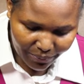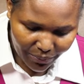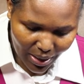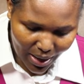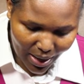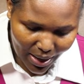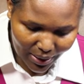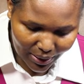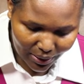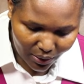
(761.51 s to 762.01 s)

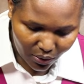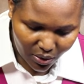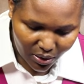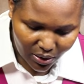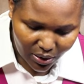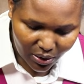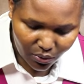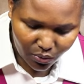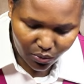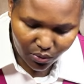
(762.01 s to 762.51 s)

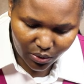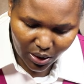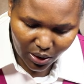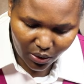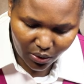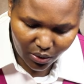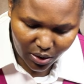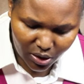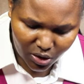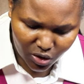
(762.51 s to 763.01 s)
the
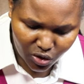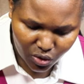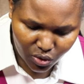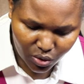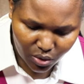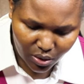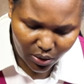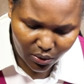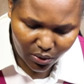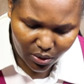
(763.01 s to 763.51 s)

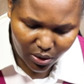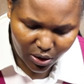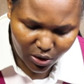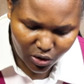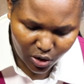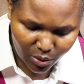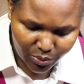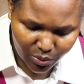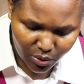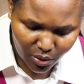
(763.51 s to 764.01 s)

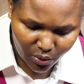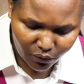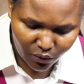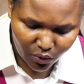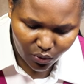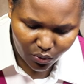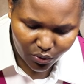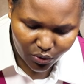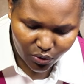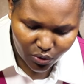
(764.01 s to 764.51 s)
correct option
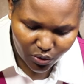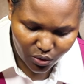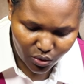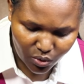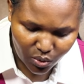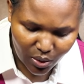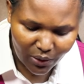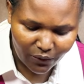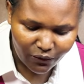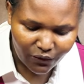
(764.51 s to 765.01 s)
for question
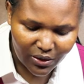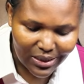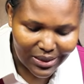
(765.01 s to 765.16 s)
12